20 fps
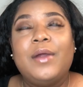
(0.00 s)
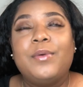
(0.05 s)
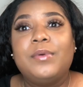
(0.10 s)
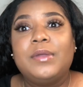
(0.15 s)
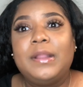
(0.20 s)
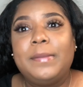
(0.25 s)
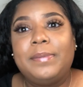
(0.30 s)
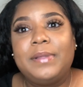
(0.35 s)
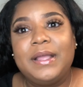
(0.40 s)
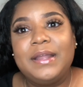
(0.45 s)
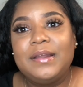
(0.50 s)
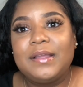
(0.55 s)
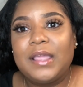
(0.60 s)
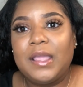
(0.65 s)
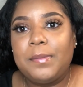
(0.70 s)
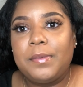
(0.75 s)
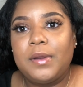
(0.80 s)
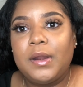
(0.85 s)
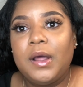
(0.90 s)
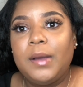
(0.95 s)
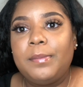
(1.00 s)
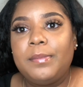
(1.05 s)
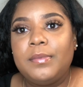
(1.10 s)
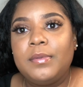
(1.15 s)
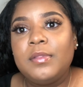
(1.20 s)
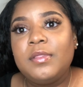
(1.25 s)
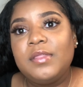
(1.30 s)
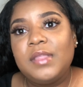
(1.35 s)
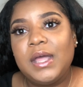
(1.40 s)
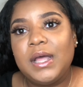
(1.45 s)
don't really plan to keep it up
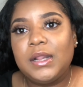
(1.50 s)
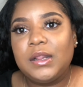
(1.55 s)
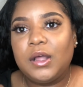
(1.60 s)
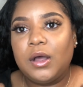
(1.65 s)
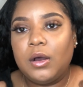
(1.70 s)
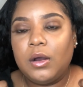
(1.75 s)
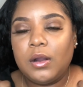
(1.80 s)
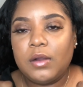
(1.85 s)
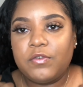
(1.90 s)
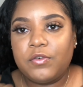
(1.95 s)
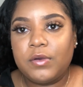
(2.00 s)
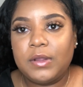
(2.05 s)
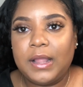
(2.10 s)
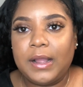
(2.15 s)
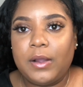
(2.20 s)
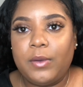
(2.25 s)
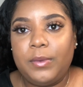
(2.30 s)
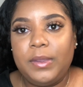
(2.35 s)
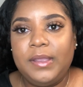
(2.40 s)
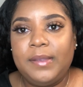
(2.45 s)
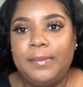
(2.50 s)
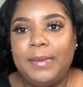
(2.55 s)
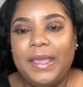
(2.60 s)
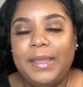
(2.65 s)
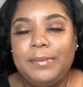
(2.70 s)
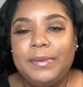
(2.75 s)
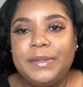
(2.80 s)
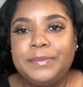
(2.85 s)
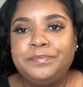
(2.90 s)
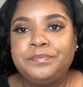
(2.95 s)
that long, for like a week
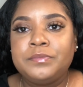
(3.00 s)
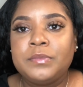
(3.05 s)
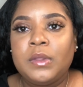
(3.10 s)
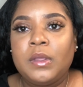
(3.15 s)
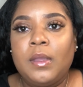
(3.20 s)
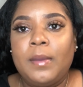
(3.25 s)
maybe.